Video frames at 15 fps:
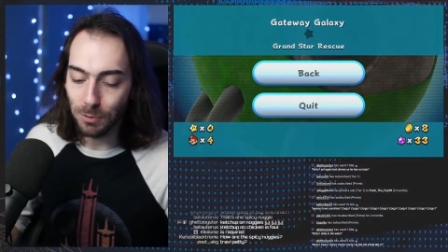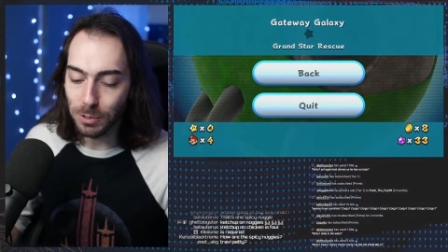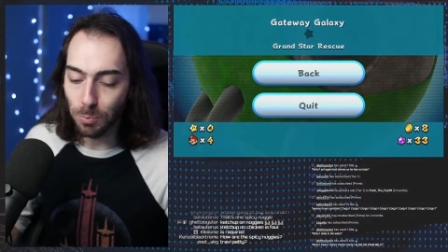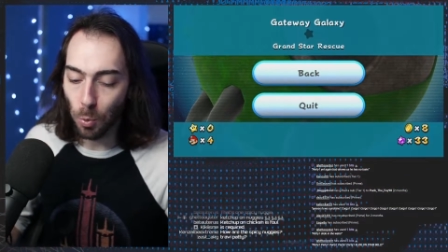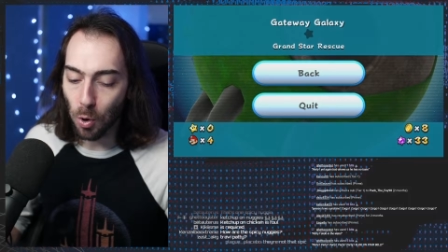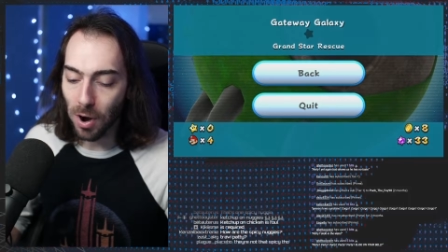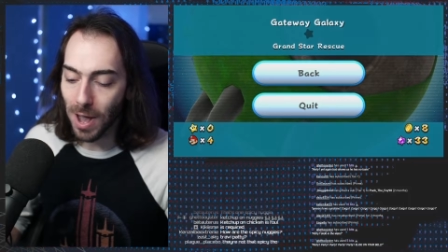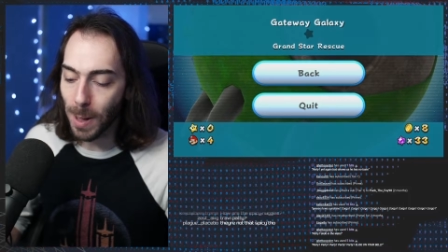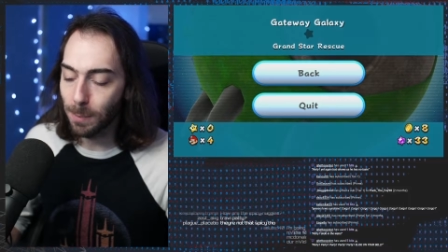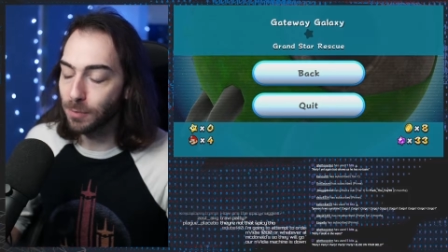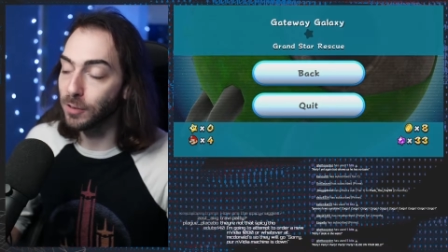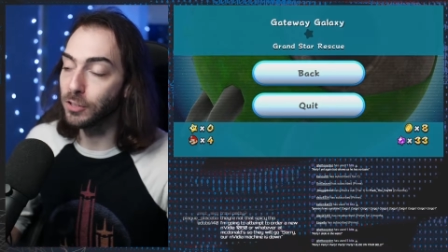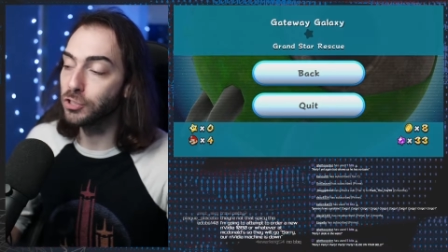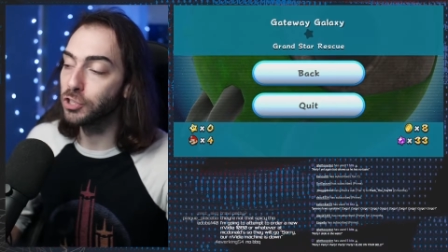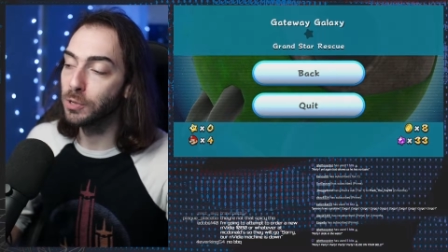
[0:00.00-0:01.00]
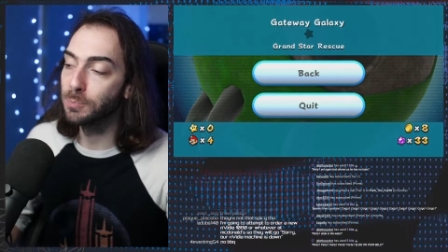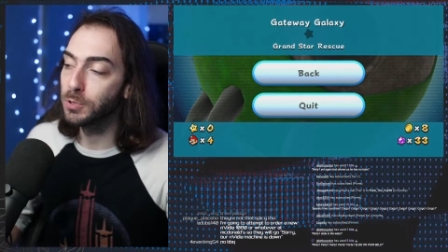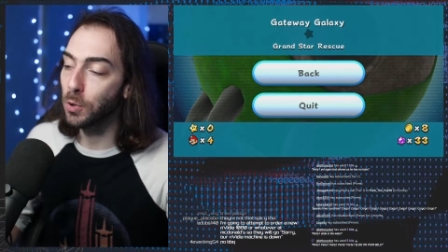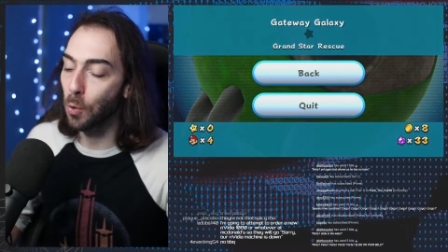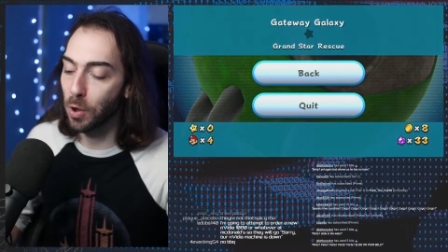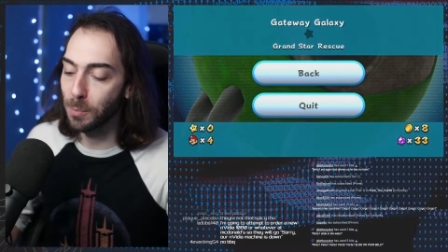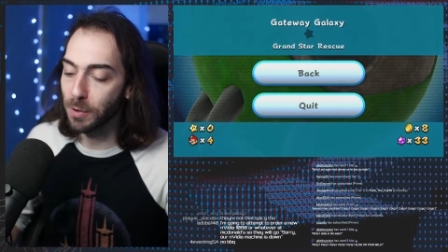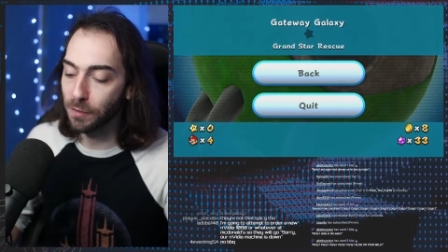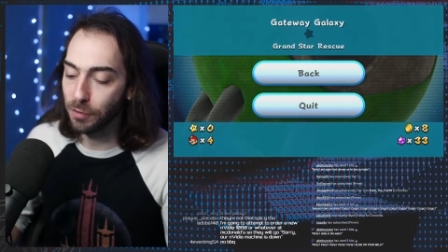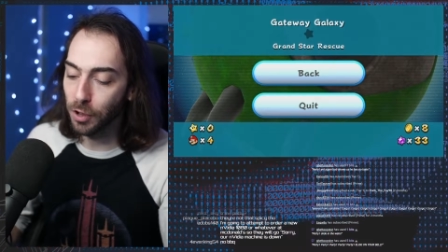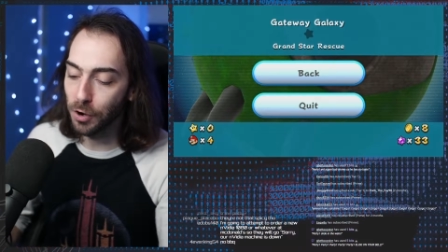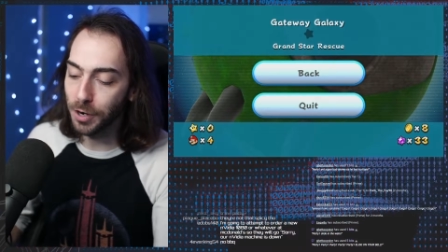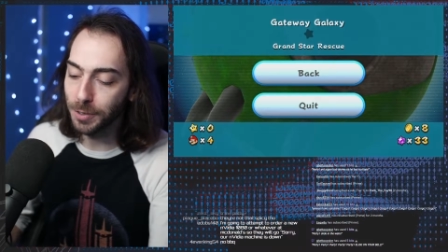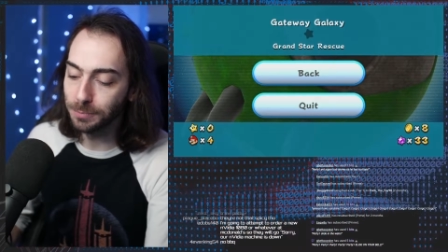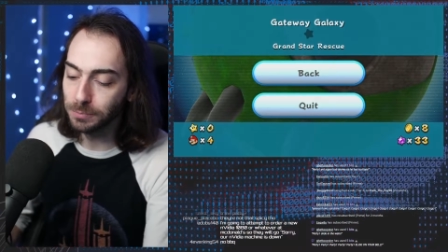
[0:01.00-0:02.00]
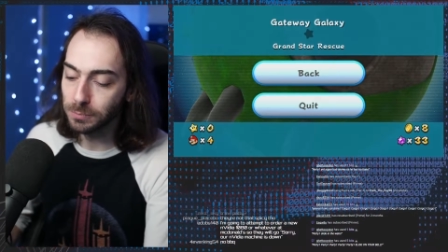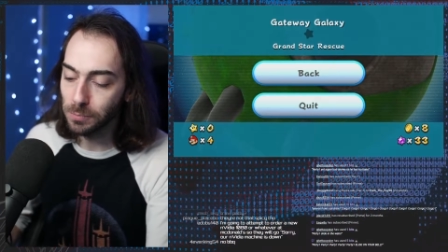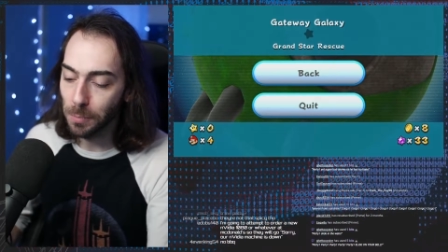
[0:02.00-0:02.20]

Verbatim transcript: There's more hype for the Chips Ahoy McFlurry.